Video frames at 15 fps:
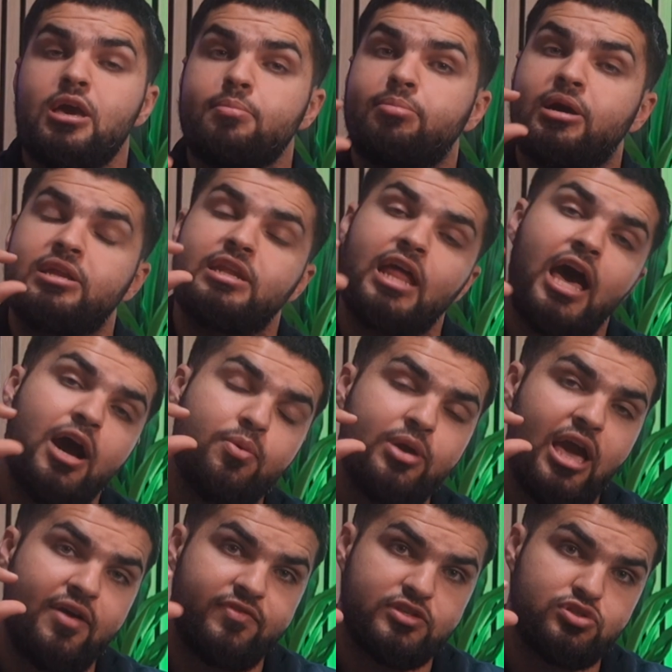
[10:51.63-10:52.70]
But now we
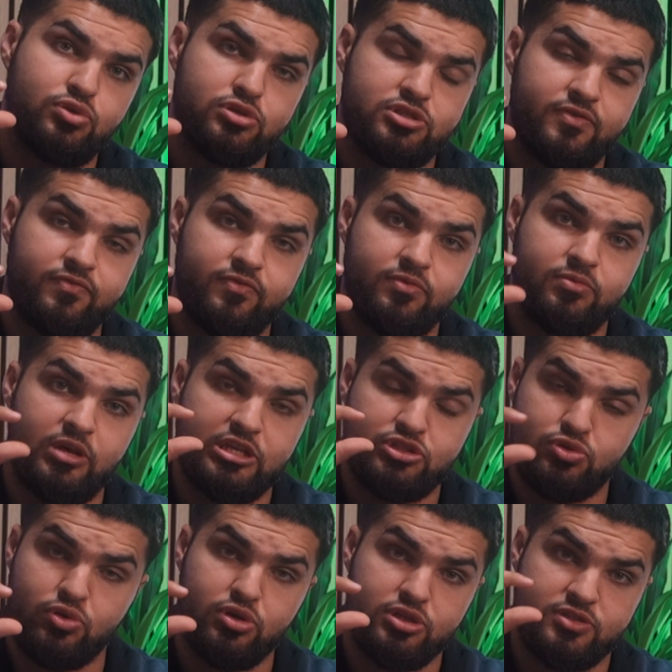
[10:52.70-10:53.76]
have a source
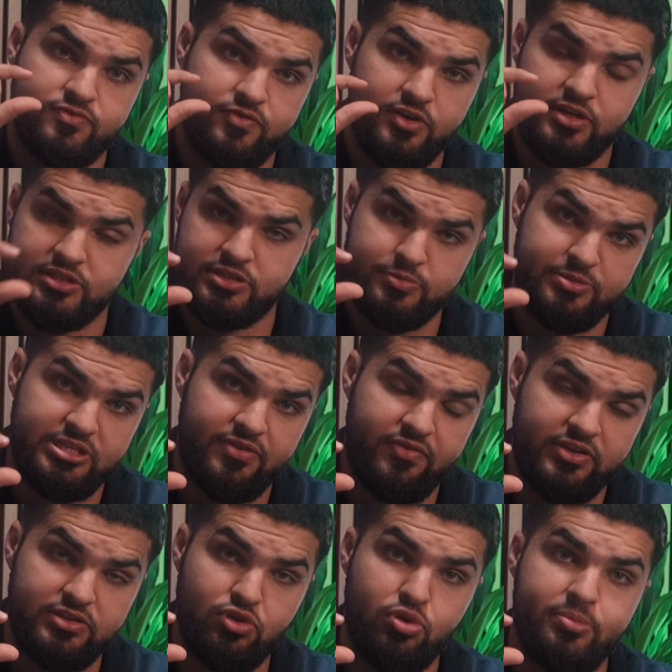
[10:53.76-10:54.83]
for a
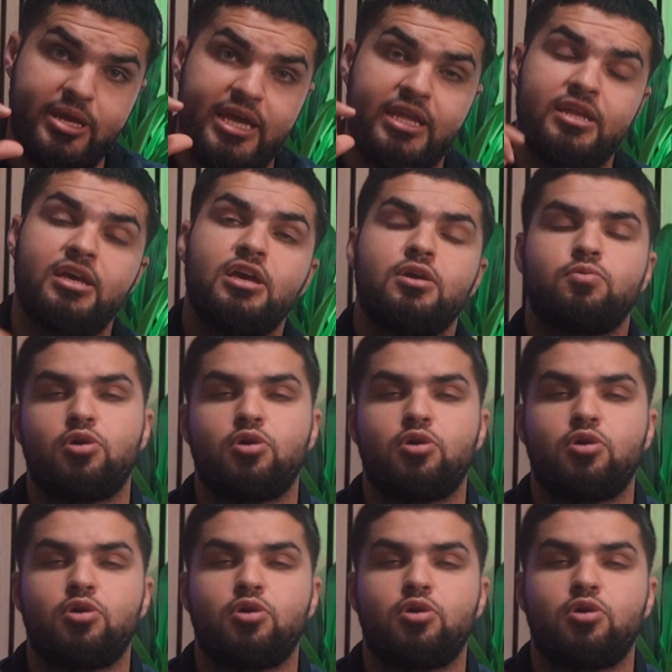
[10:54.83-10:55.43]
specific domain